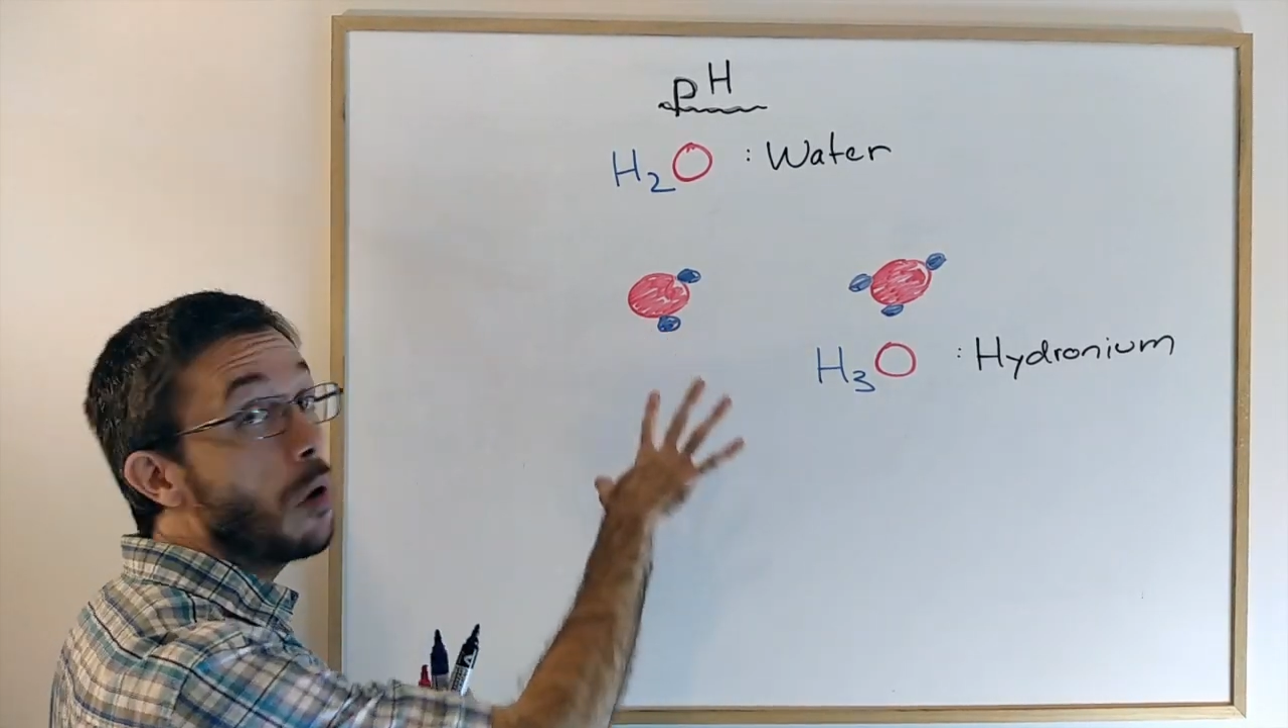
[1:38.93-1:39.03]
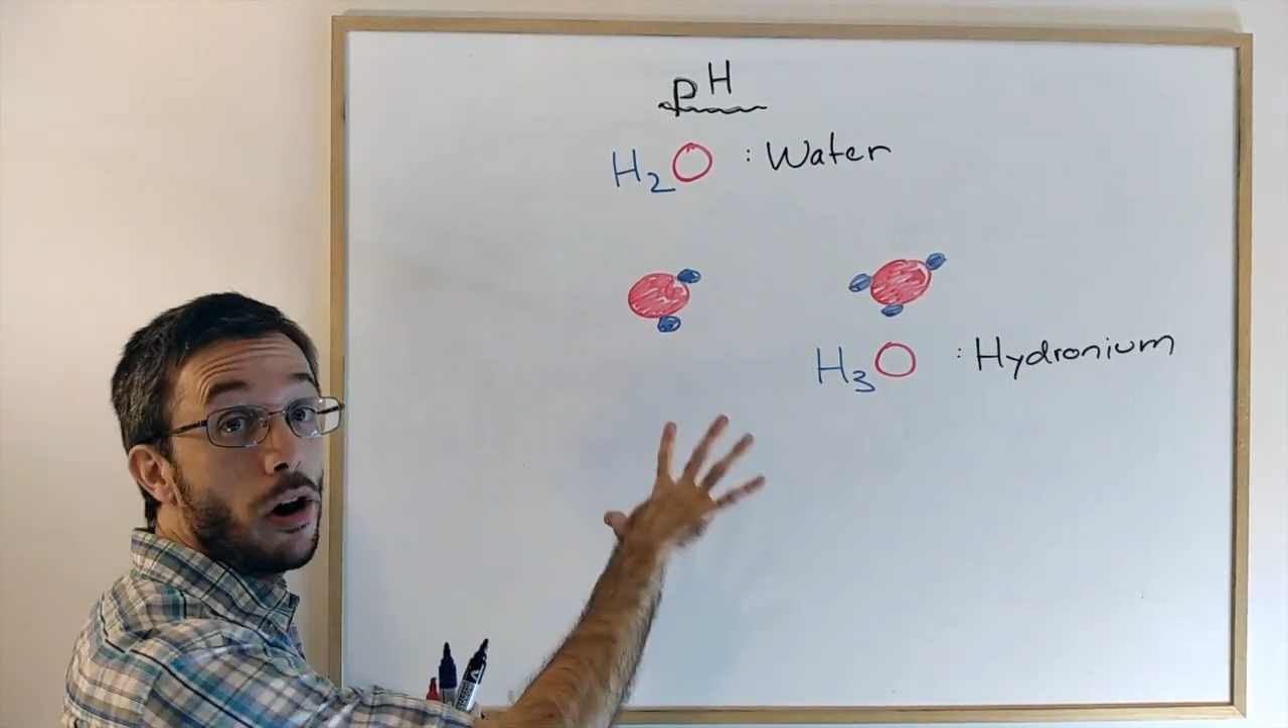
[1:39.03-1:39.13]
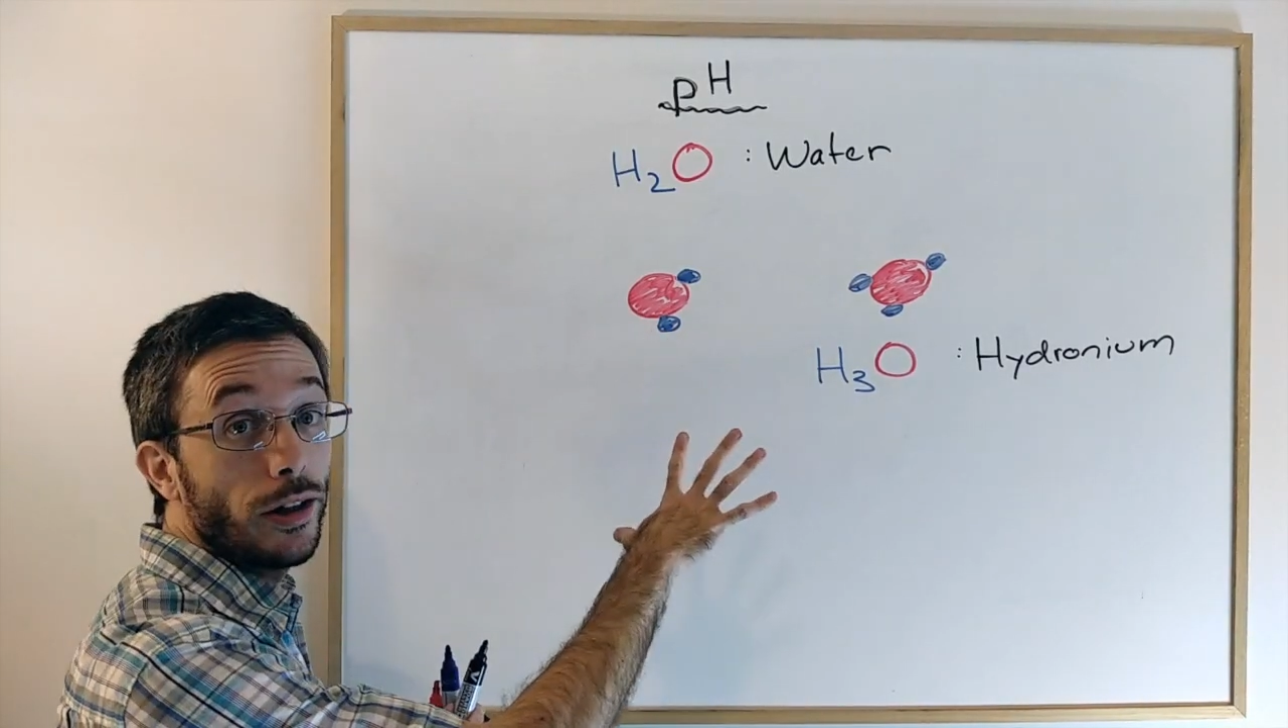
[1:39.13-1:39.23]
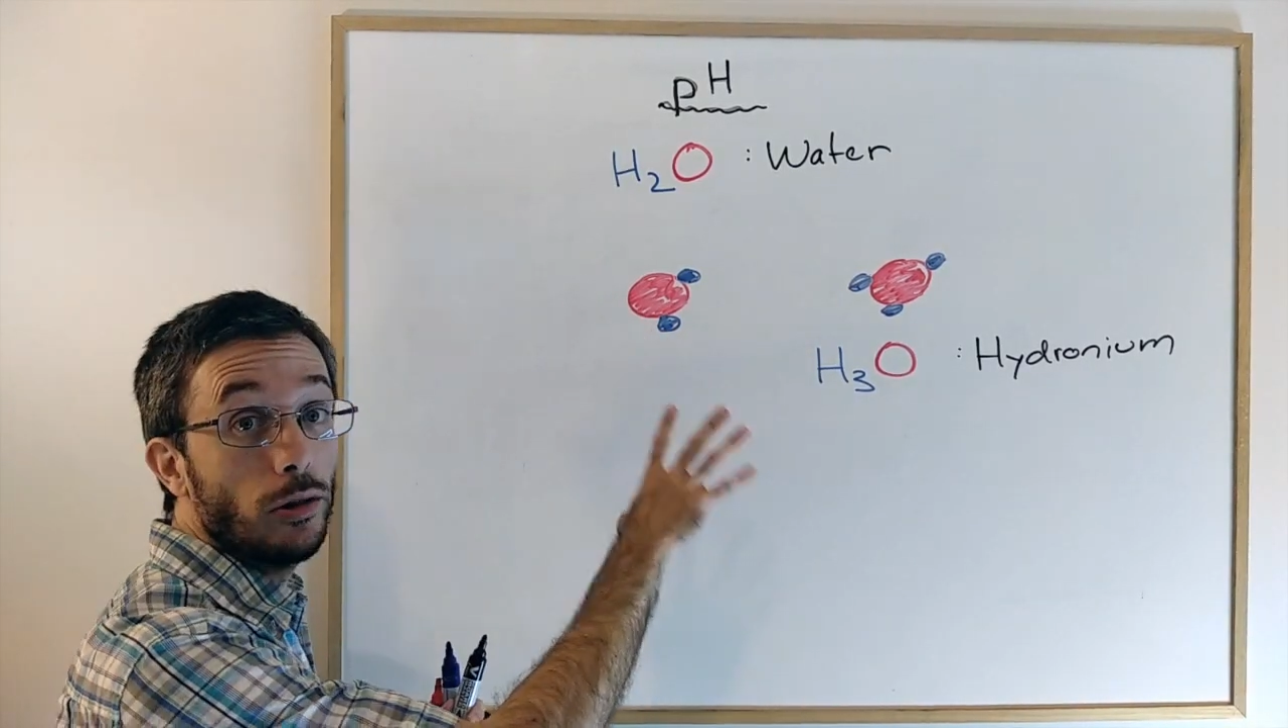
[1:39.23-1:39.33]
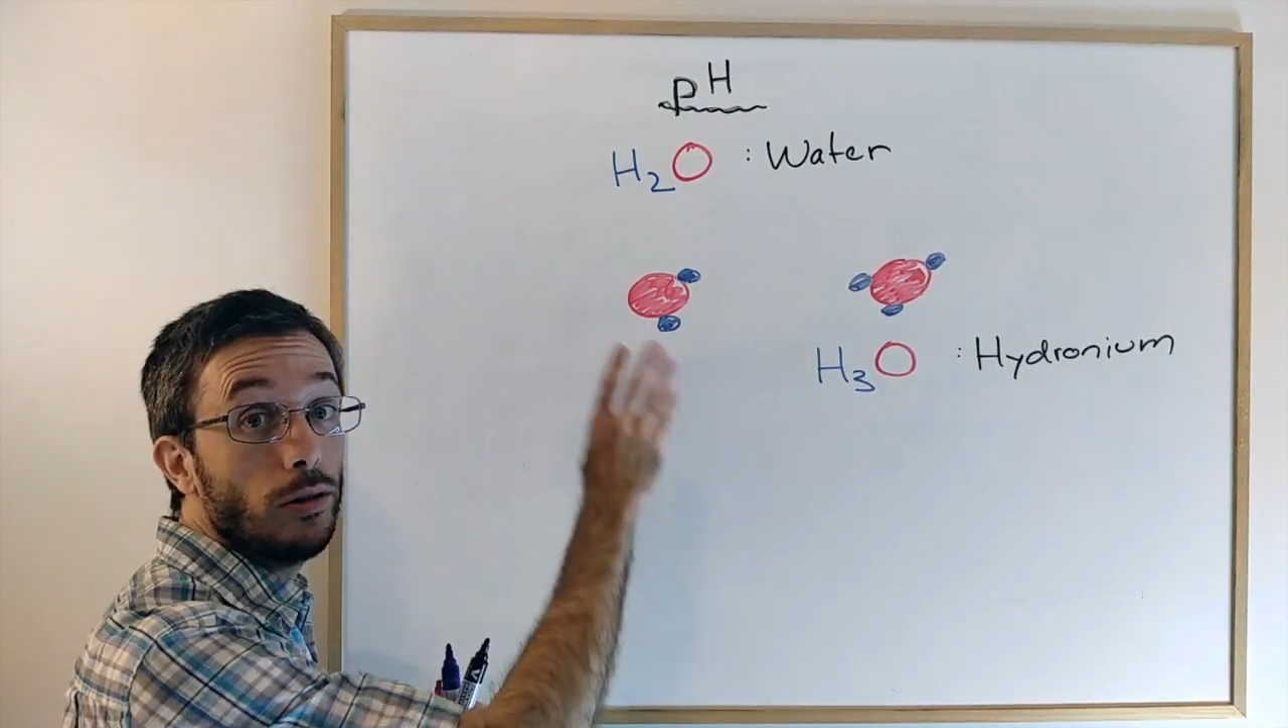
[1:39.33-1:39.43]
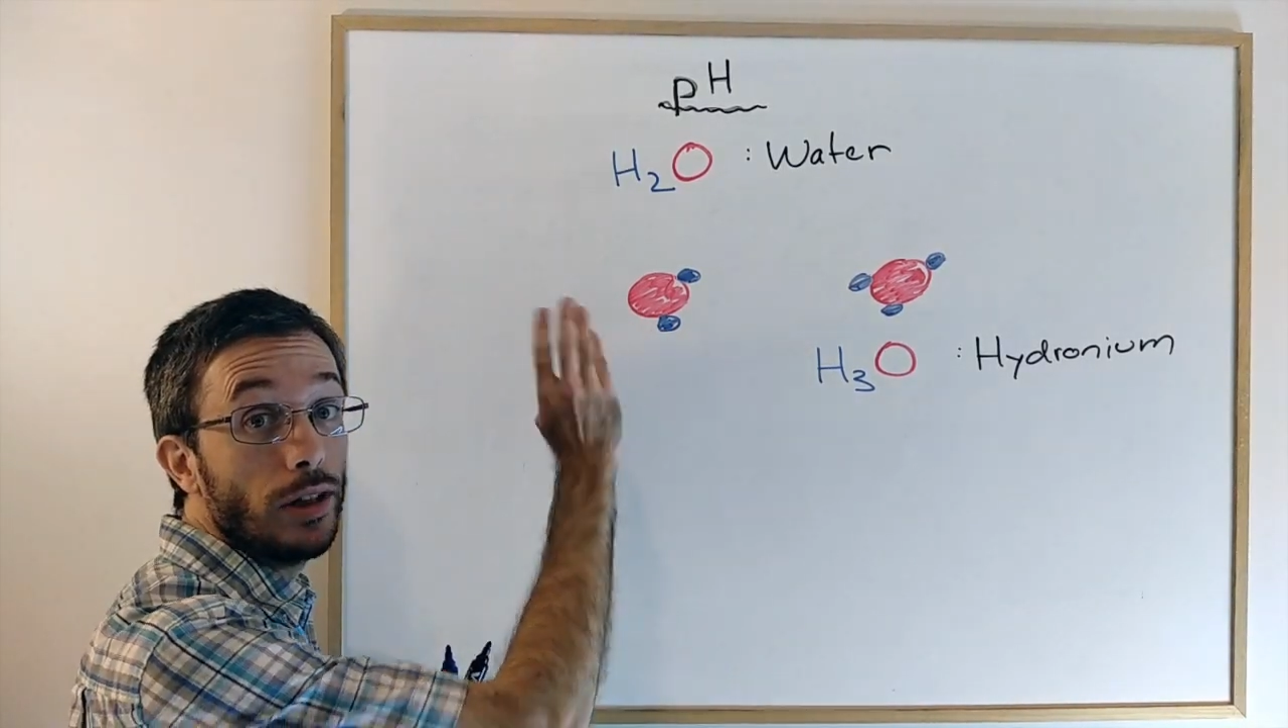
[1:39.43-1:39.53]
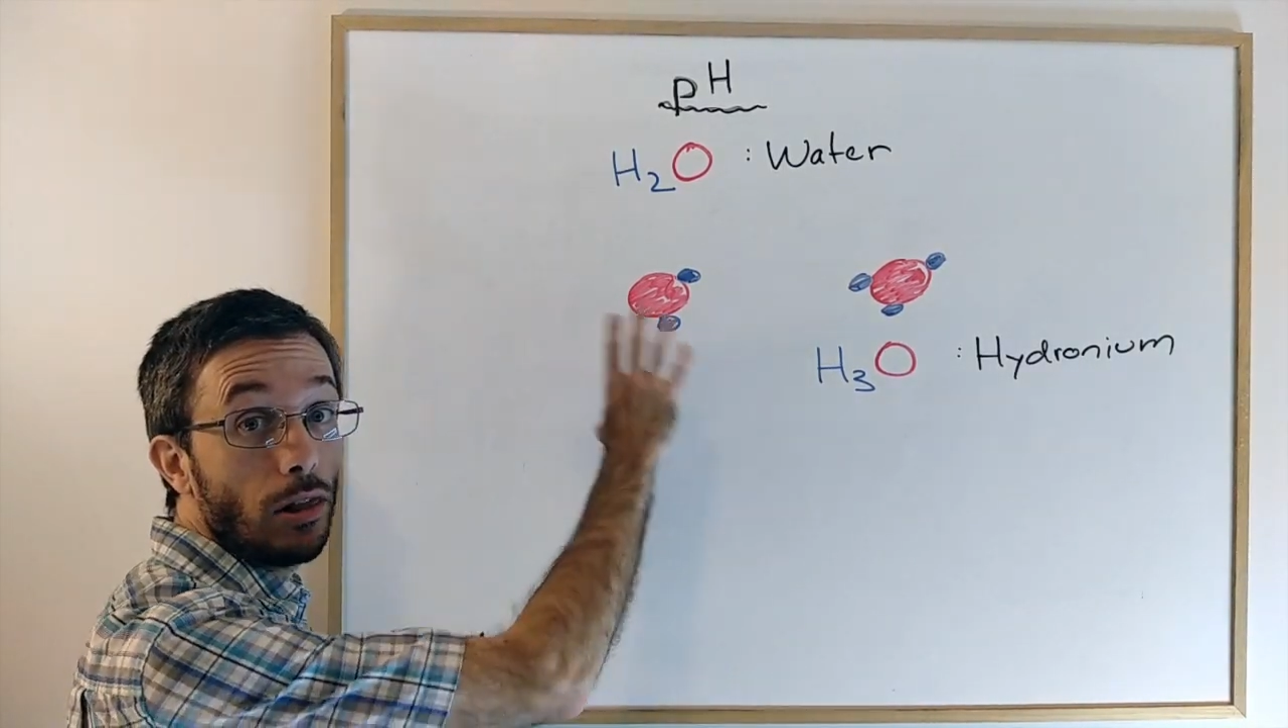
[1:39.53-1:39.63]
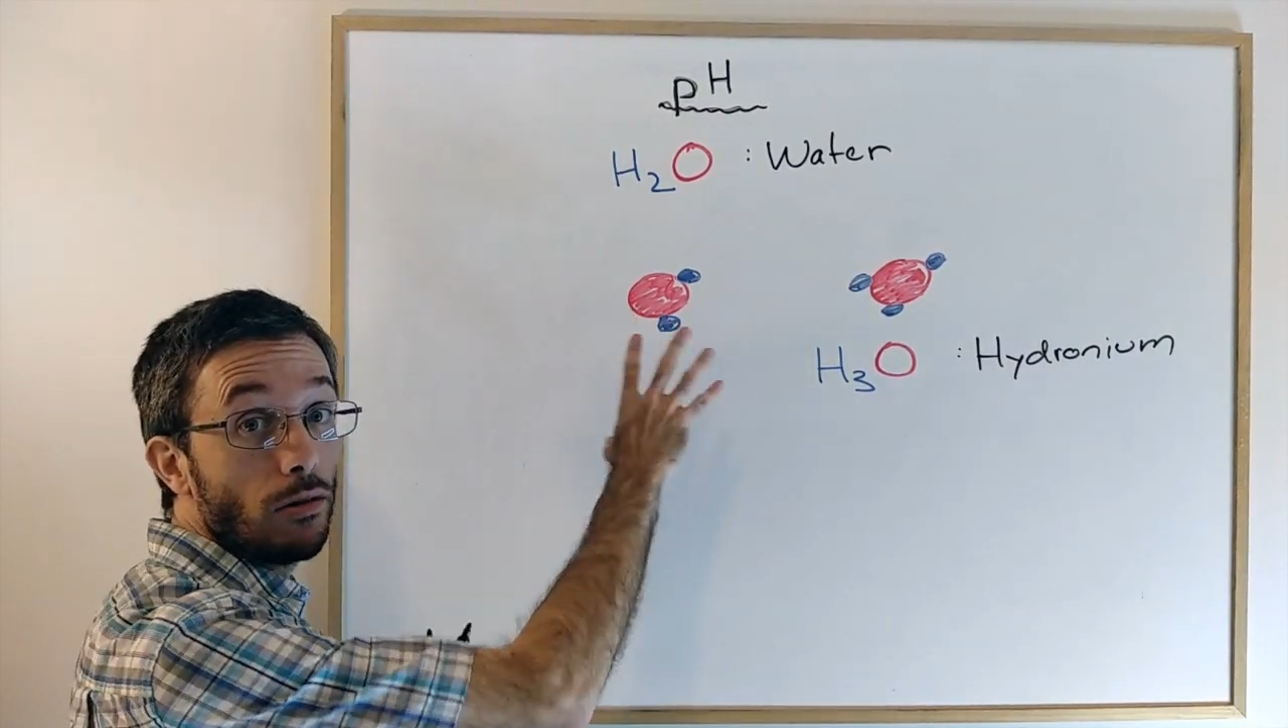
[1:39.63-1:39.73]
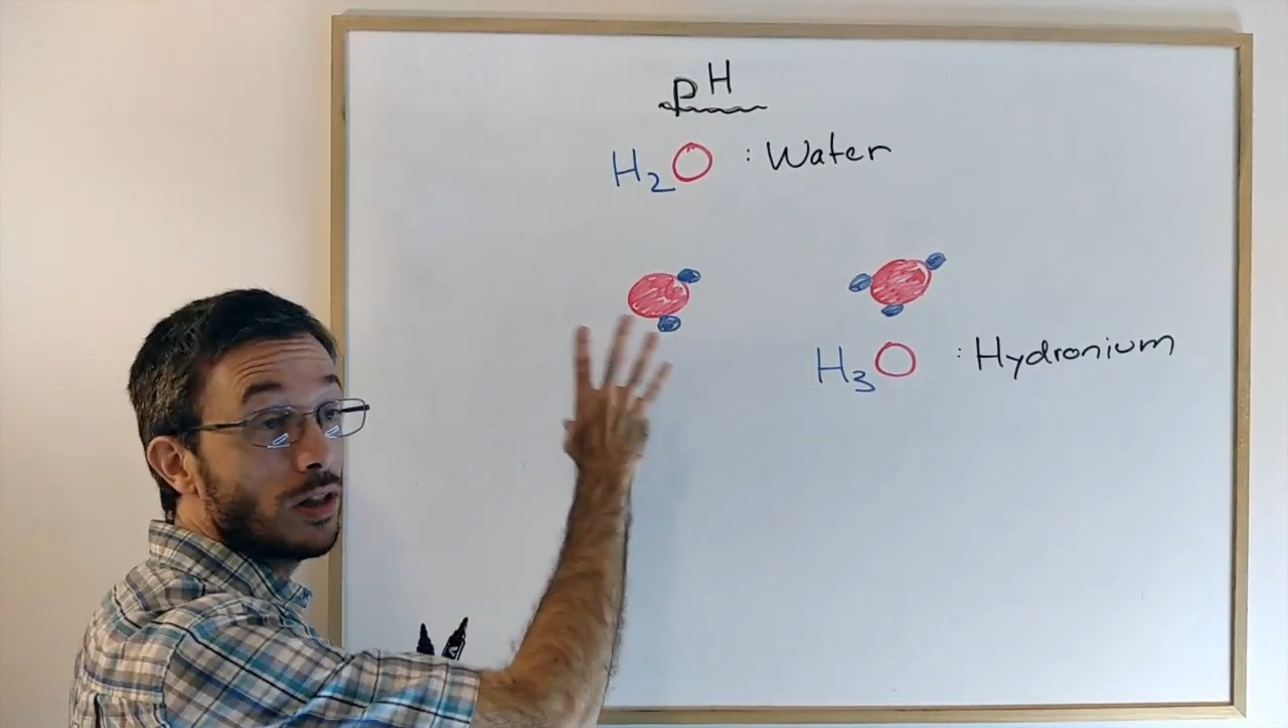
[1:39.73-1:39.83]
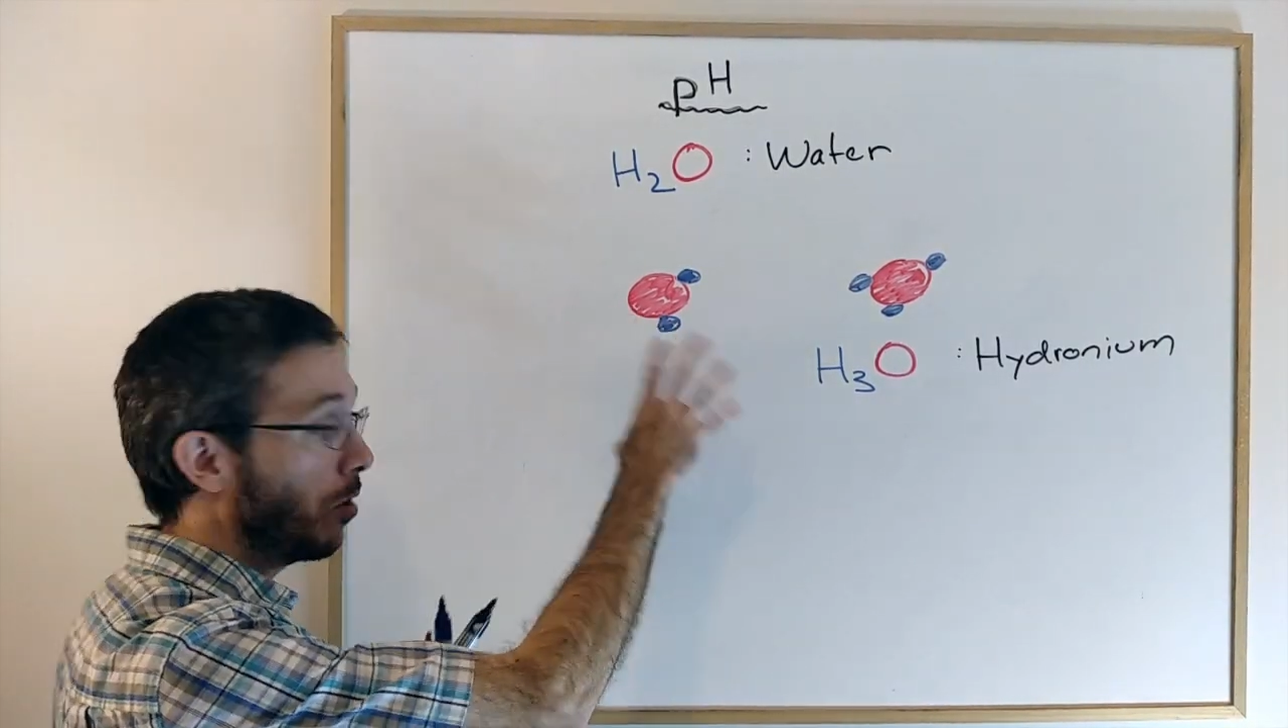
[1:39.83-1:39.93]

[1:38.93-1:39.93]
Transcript: molecule that looks